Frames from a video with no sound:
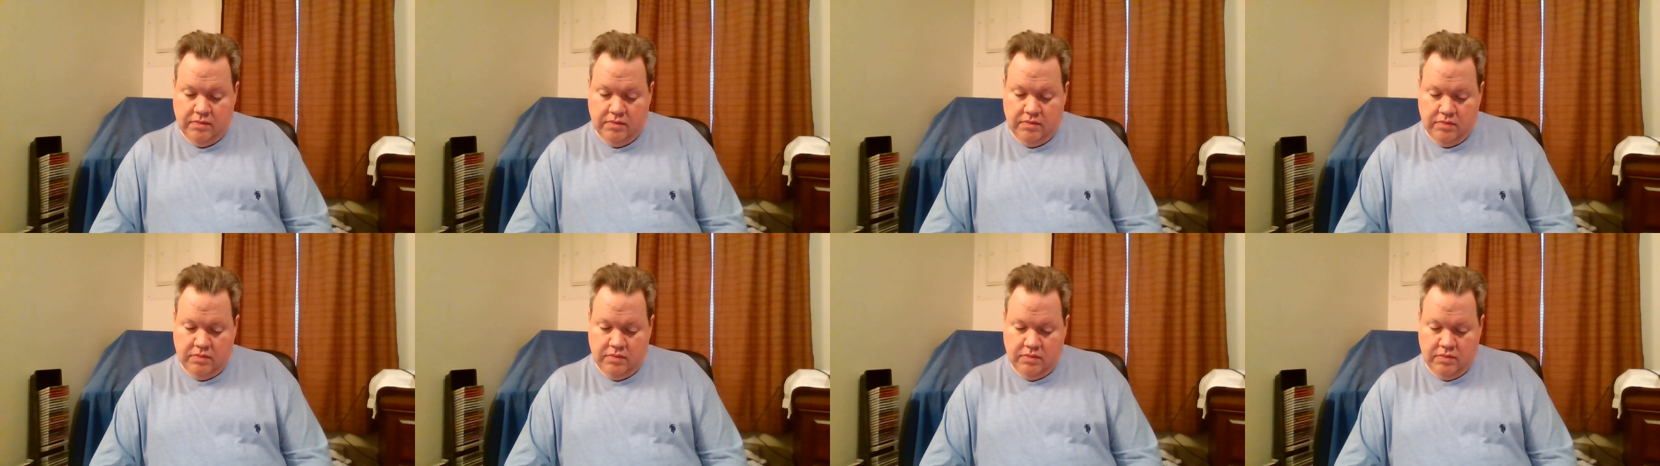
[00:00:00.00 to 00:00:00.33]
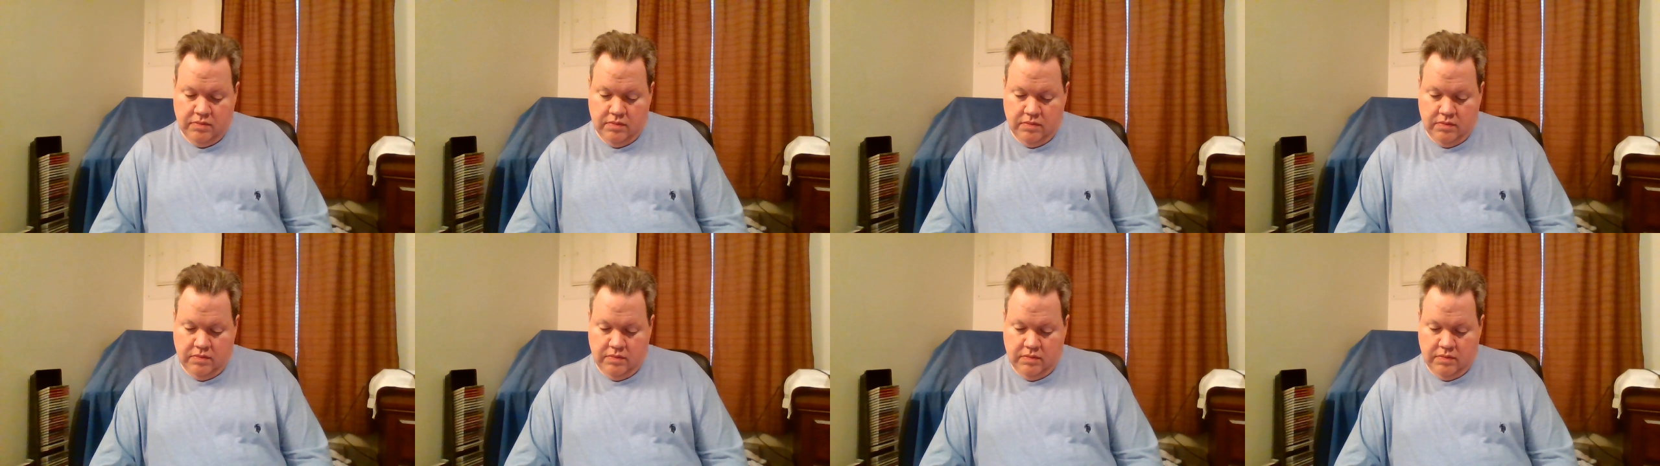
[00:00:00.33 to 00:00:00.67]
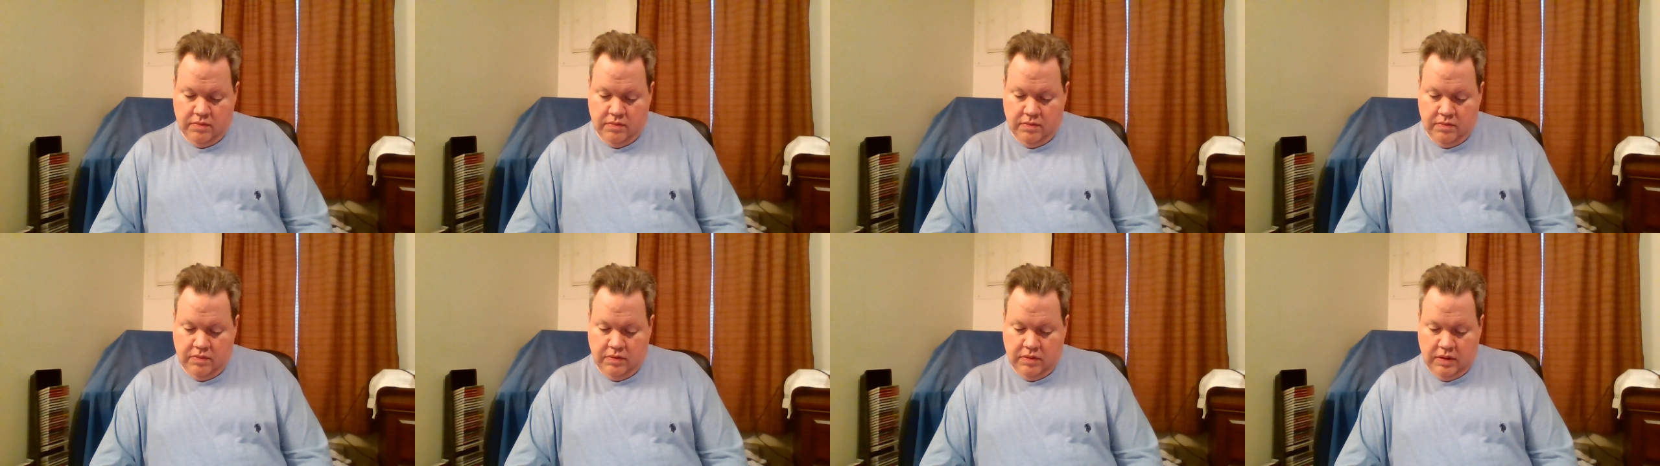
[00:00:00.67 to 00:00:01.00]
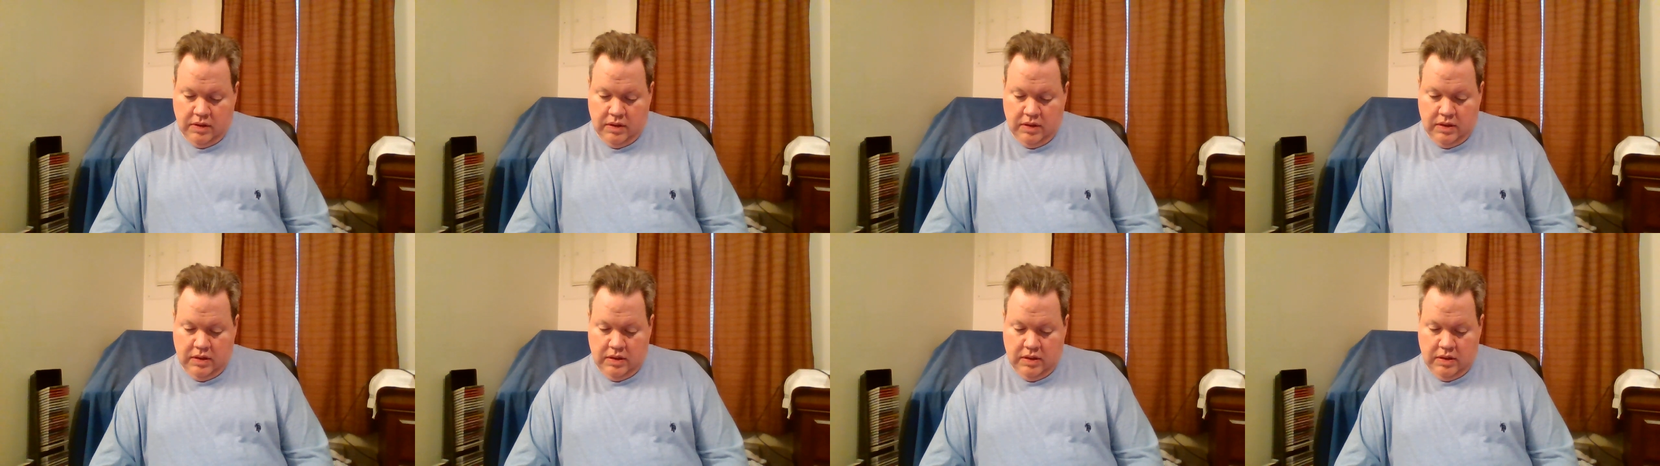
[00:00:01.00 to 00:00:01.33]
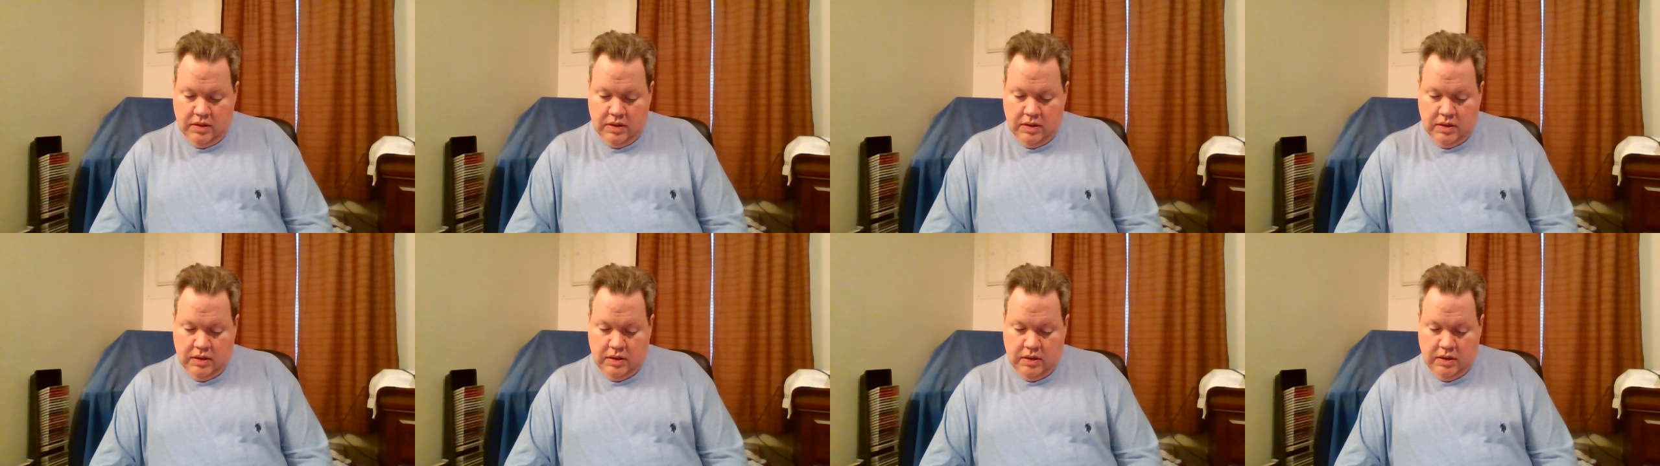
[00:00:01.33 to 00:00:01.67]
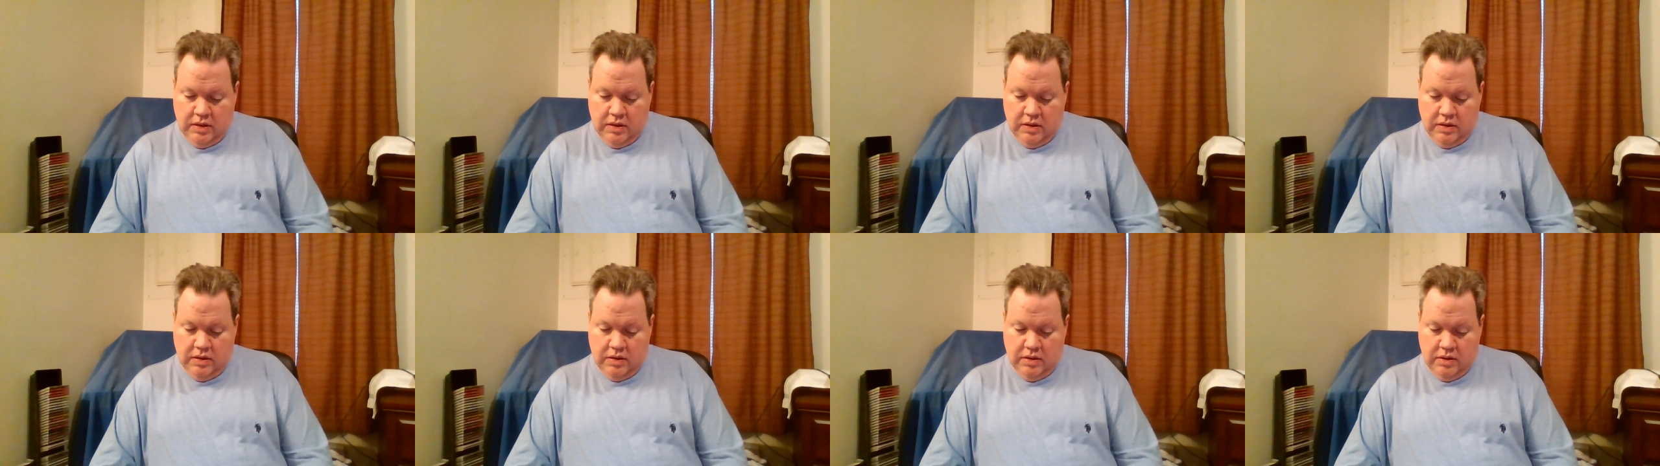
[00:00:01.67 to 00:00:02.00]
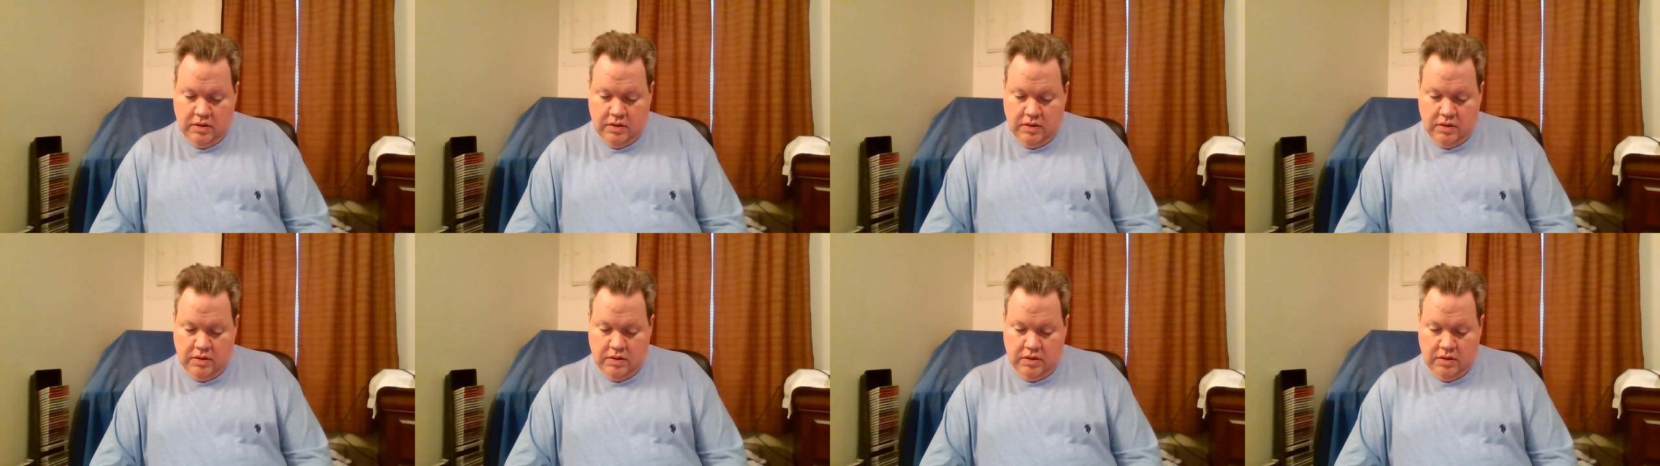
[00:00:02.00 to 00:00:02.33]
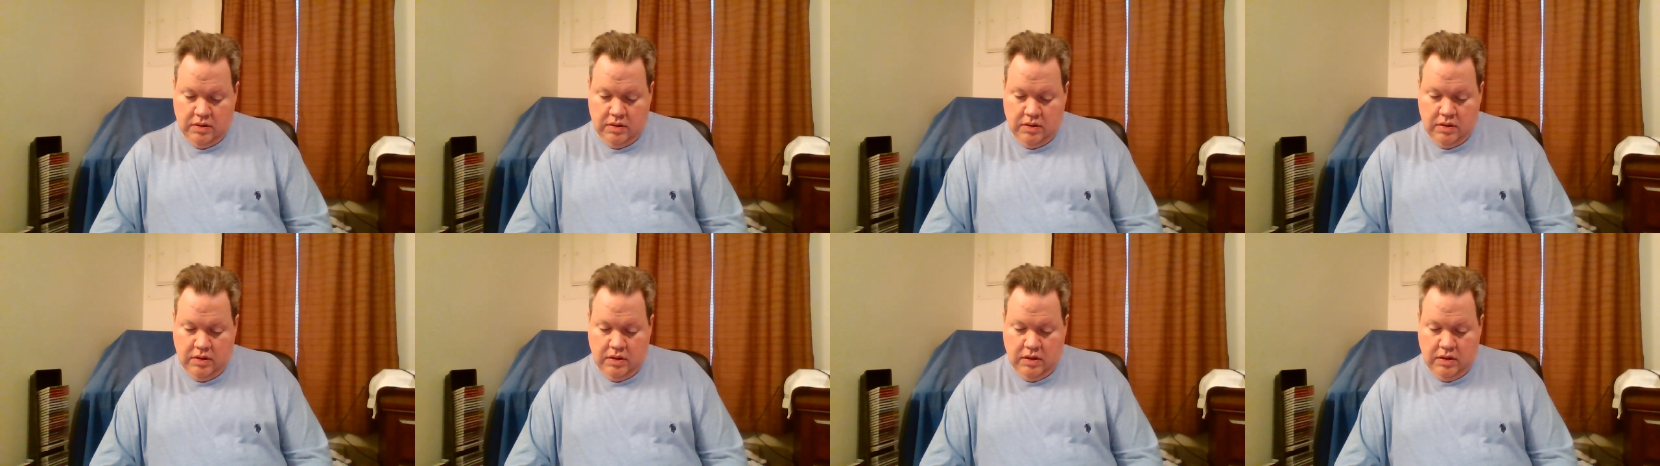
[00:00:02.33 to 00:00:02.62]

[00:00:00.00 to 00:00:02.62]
No one is speaking in this clip.